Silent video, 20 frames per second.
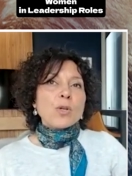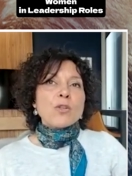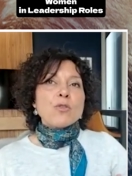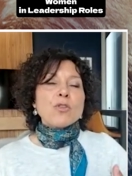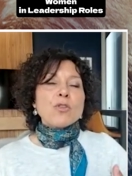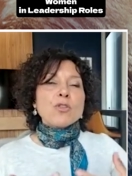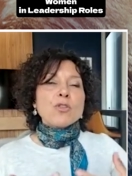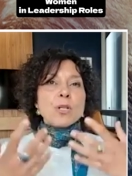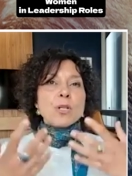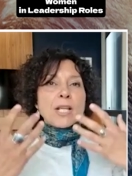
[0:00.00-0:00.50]

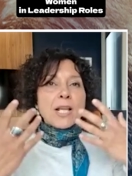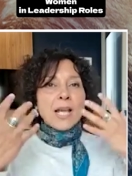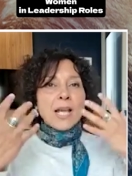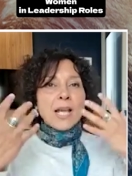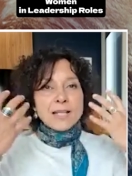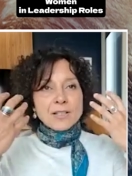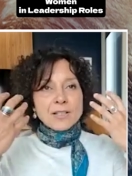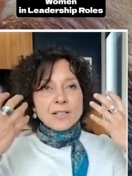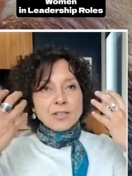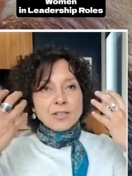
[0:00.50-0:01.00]
usually
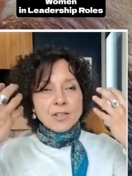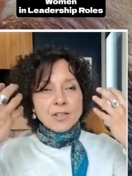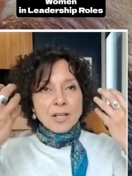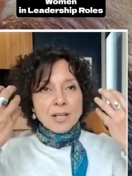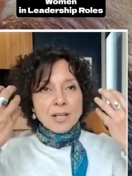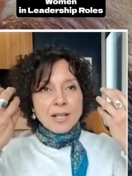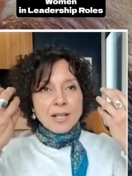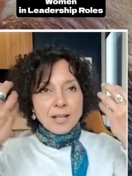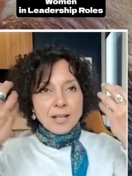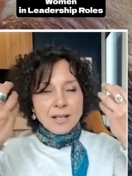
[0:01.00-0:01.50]
has
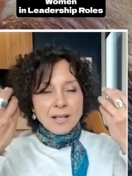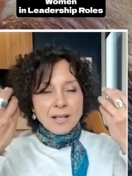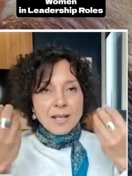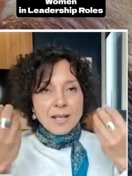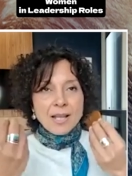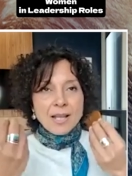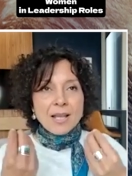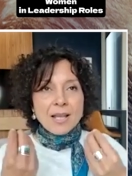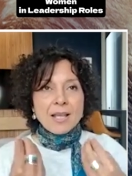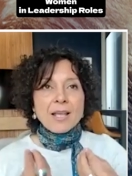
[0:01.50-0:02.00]

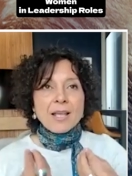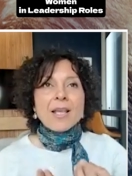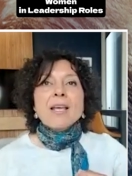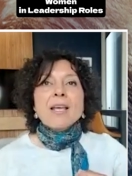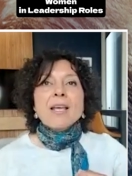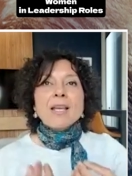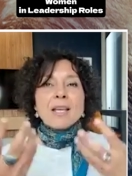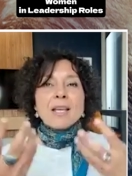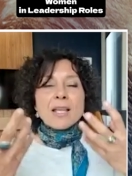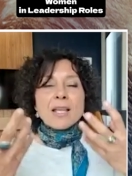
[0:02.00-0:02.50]
uh,
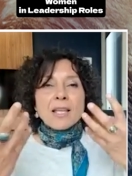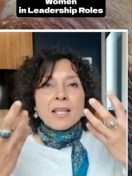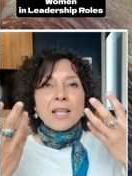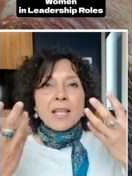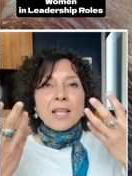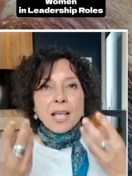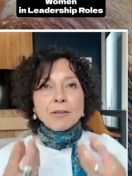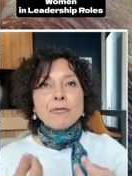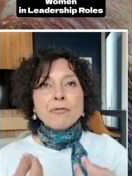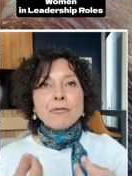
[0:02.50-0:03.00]

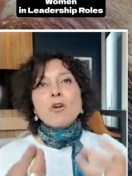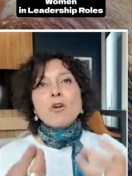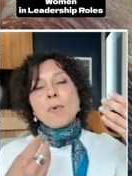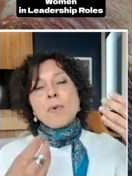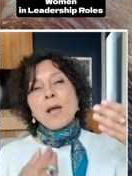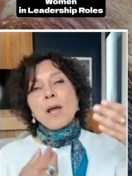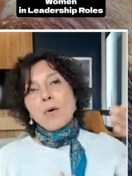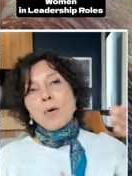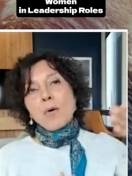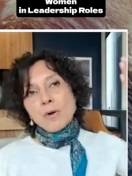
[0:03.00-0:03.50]
get from
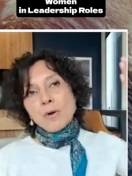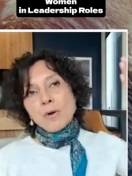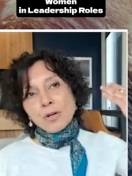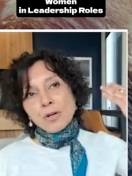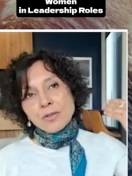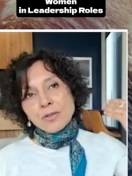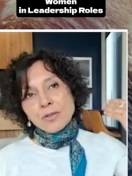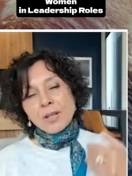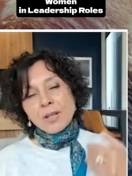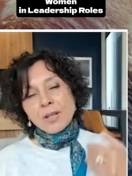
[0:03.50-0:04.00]
our
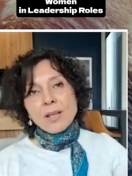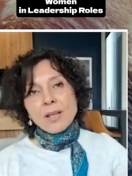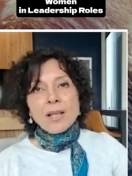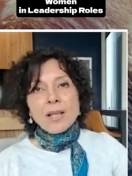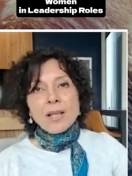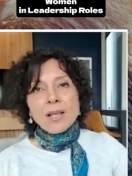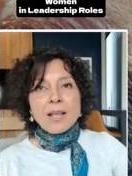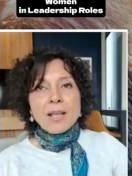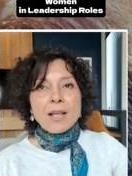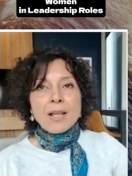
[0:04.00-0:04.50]

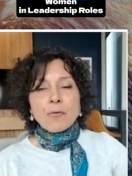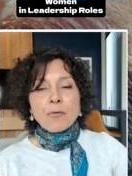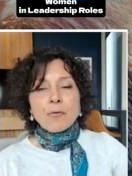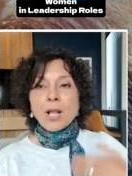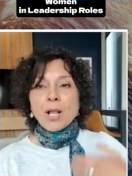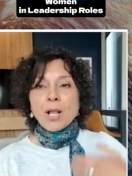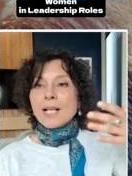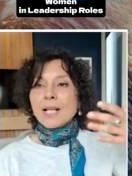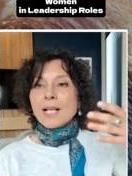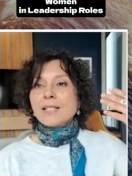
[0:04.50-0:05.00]
uh,
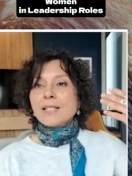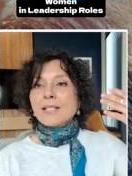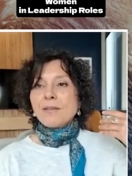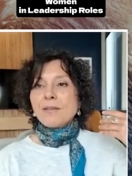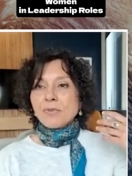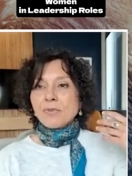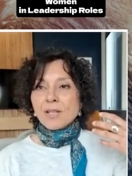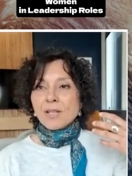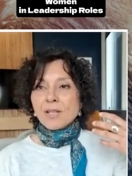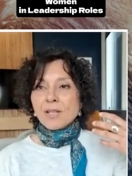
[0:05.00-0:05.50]

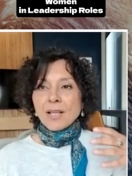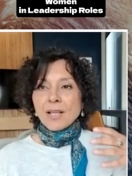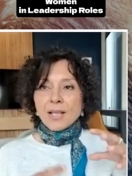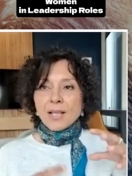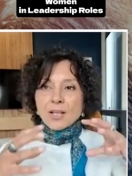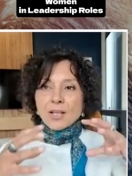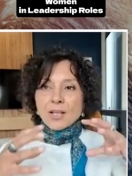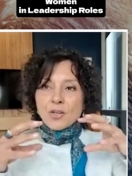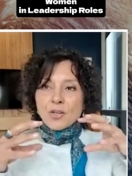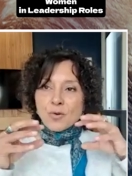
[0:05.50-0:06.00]
relatives
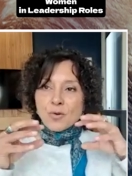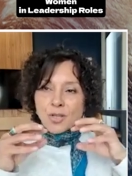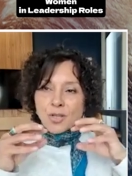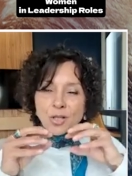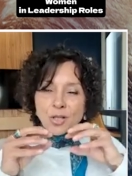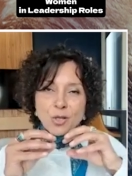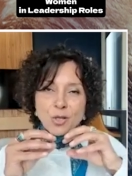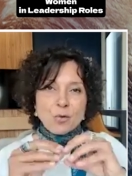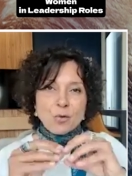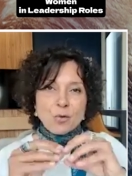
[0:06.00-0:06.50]

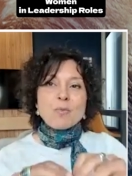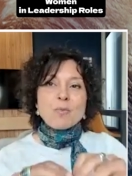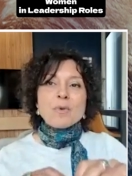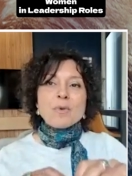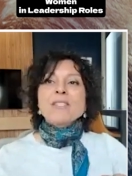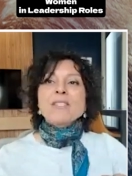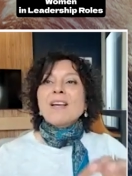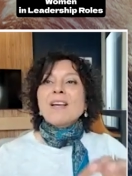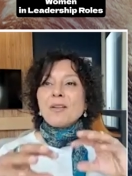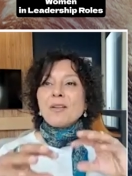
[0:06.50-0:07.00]
usually
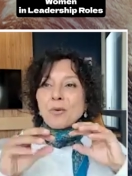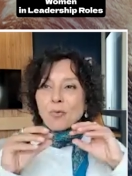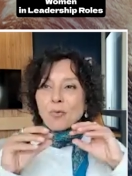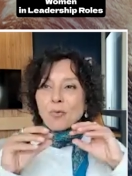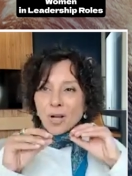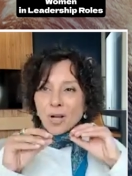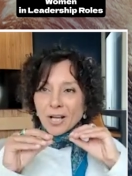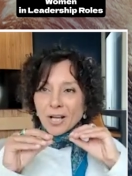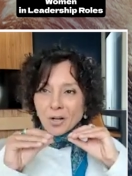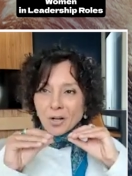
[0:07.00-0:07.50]
women are the
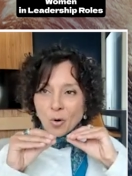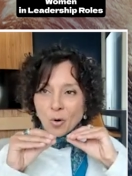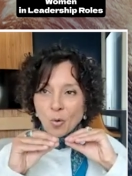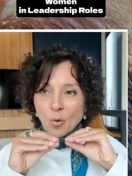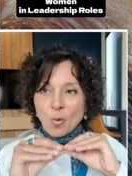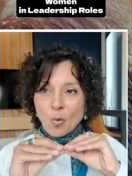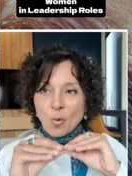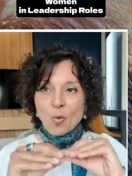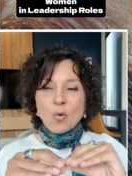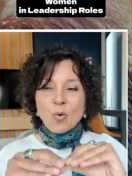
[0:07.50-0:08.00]
one
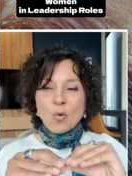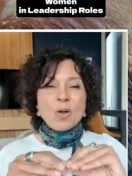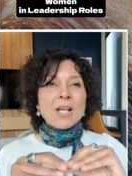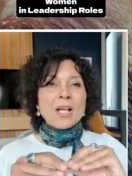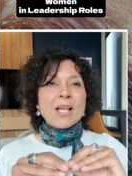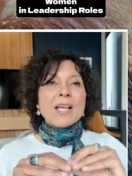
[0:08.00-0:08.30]
who